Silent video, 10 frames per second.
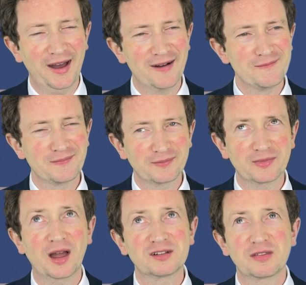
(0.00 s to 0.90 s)

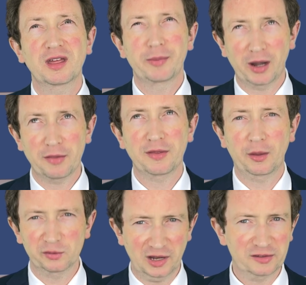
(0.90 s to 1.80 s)
Actually thinking about it, I
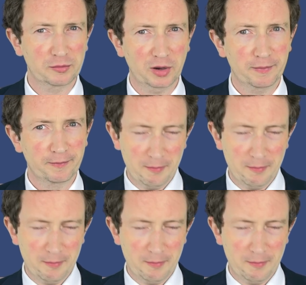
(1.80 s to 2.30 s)
think that was Glastonbury.